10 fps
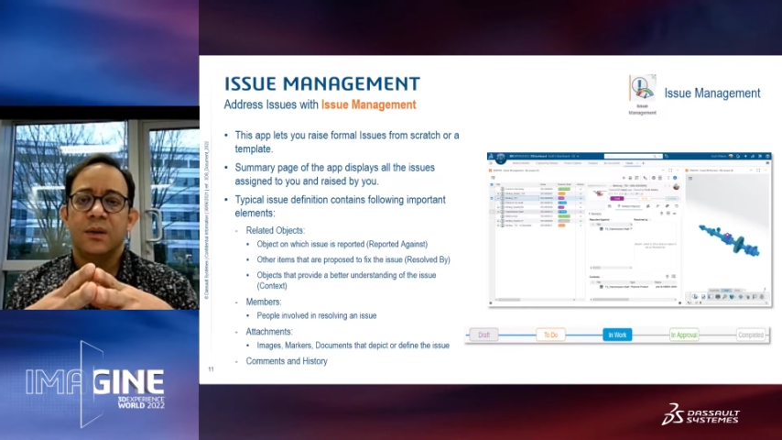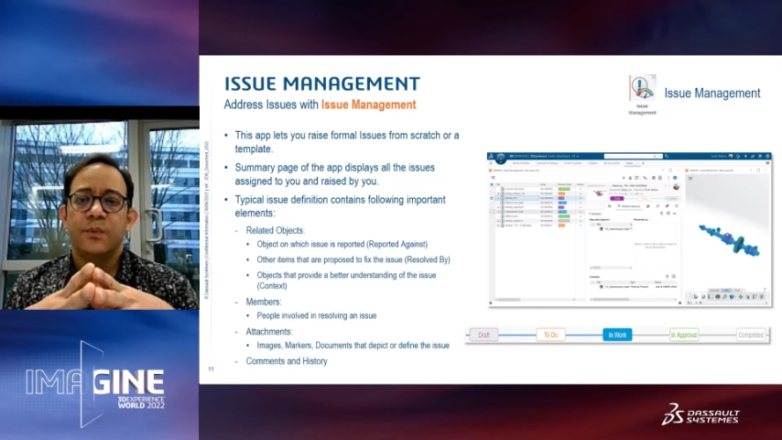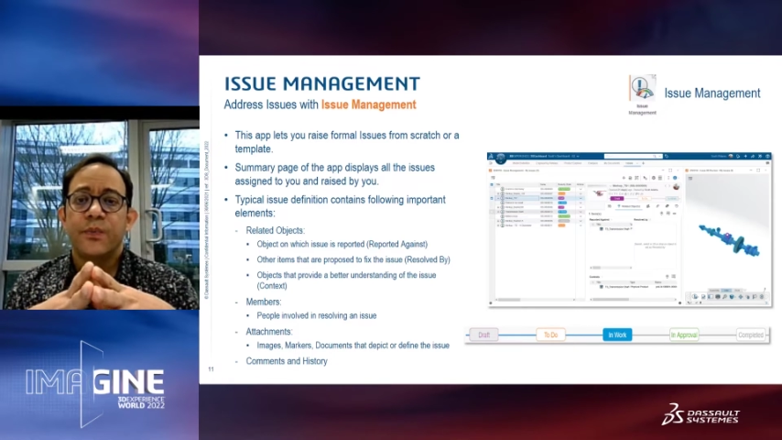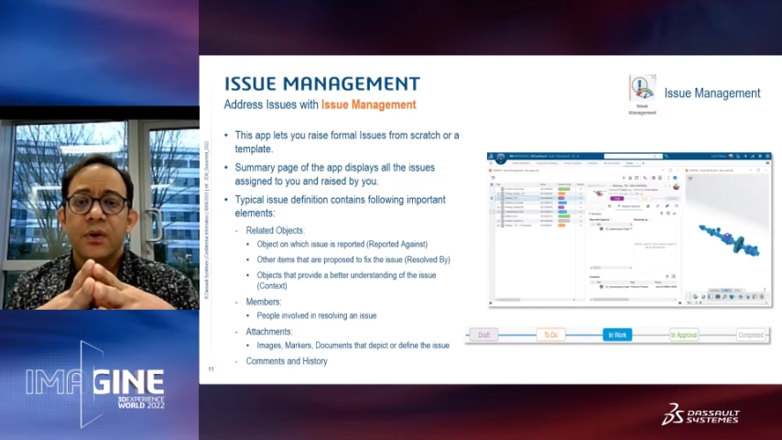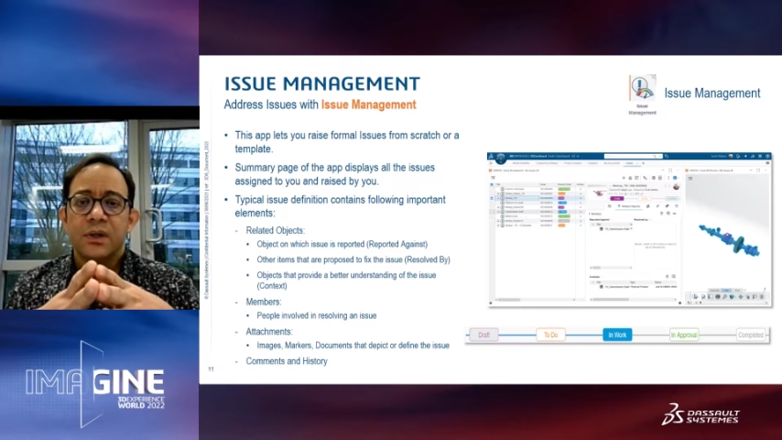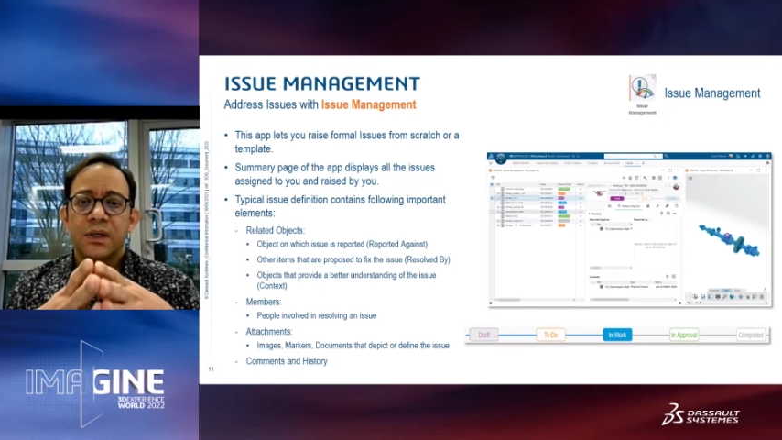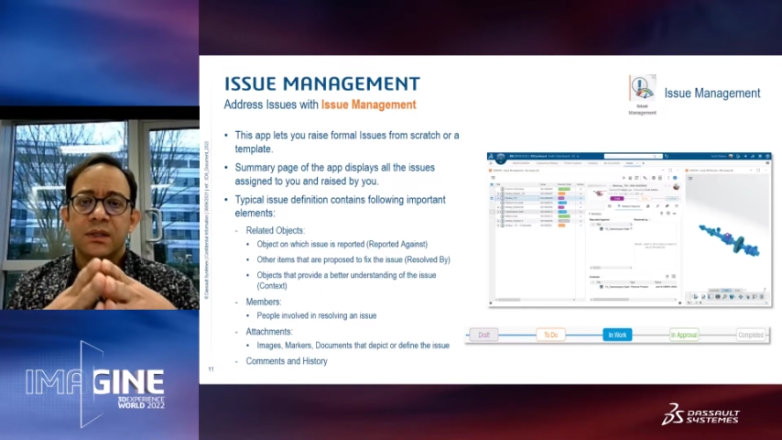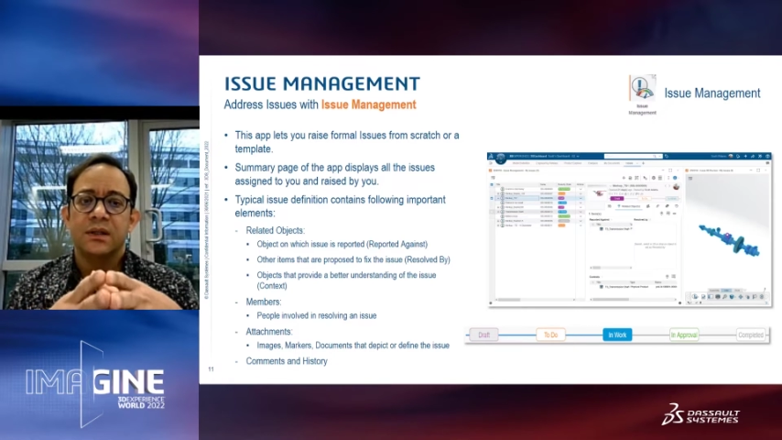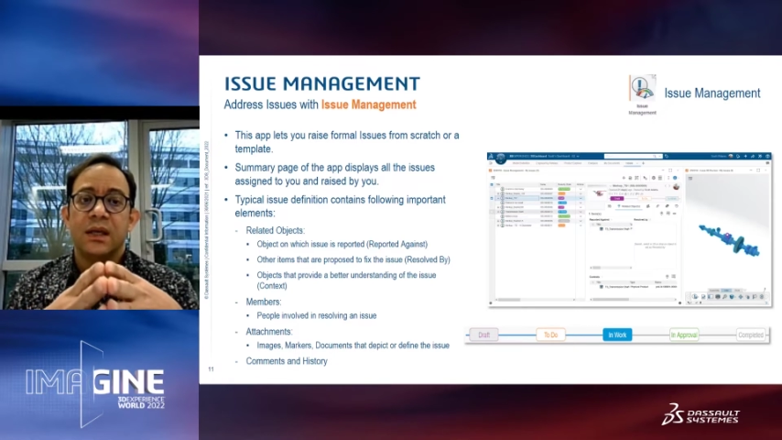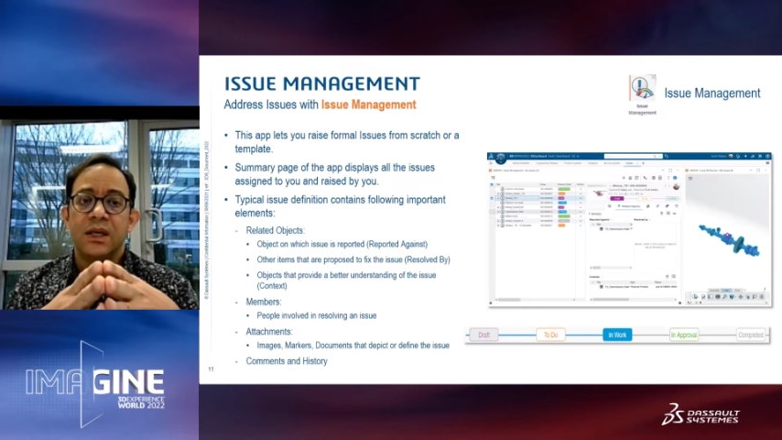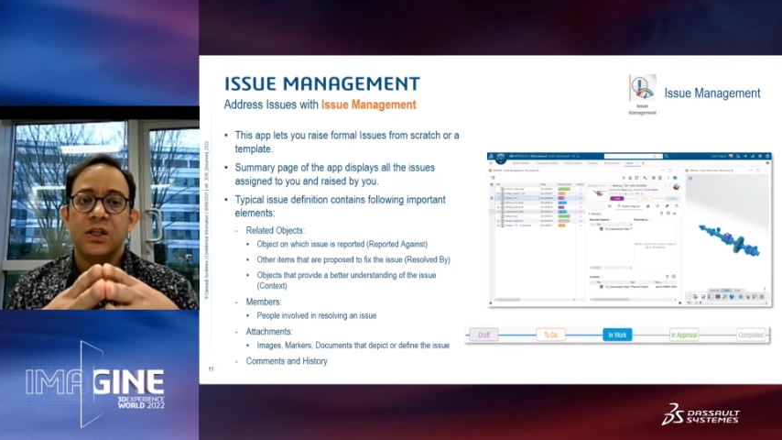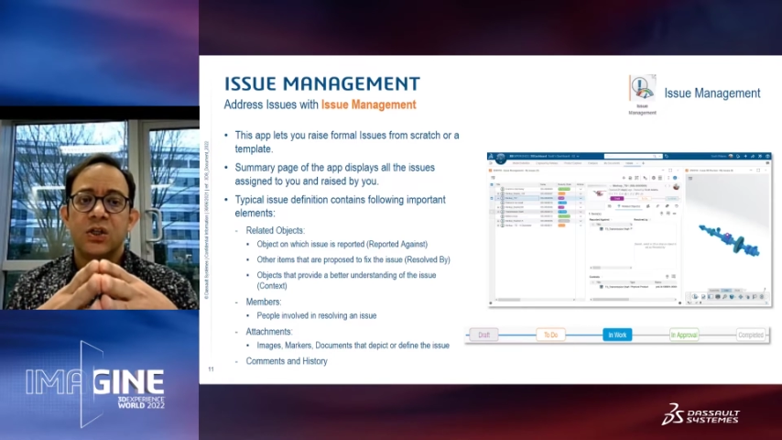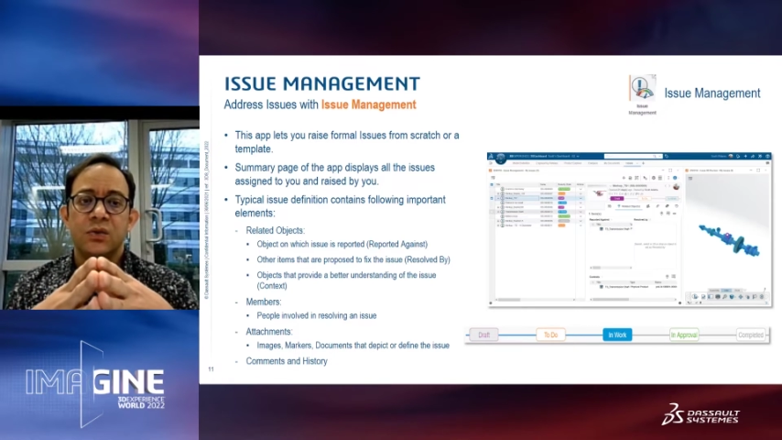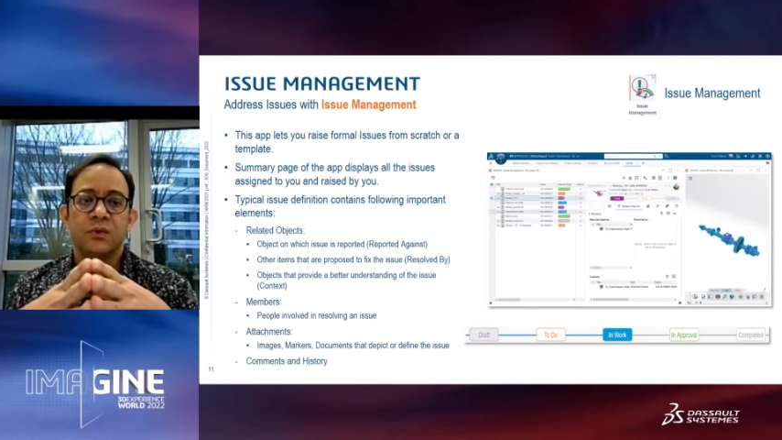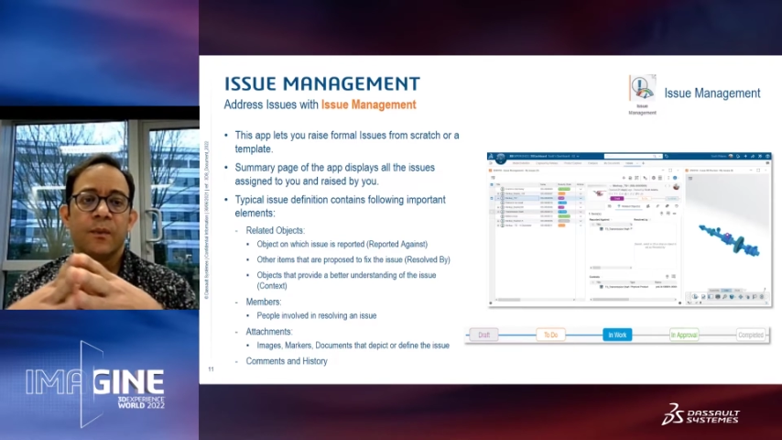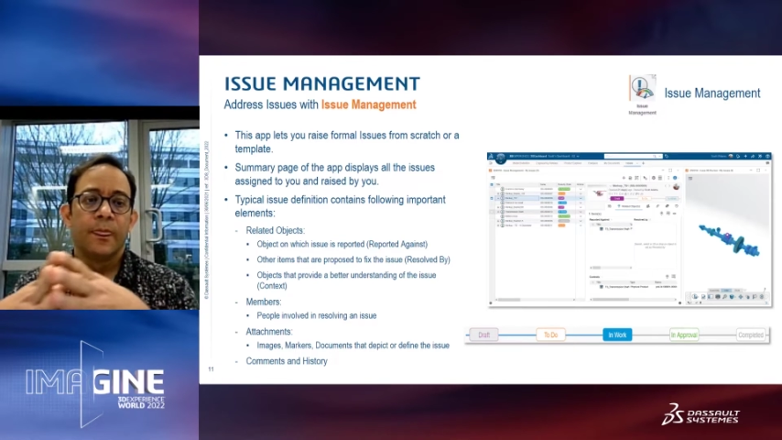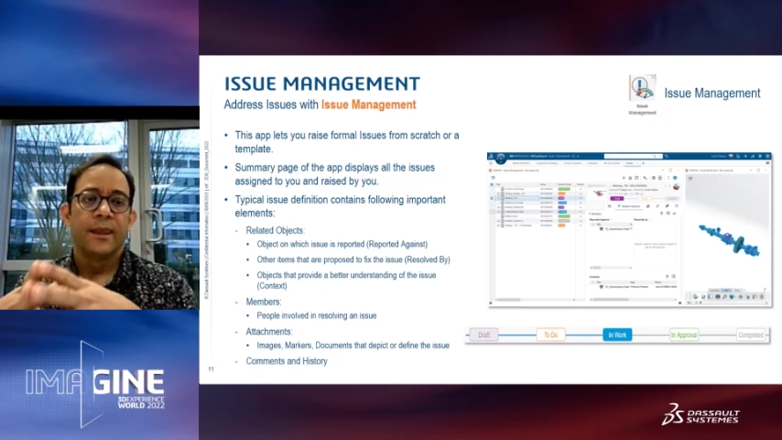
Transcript: product the issue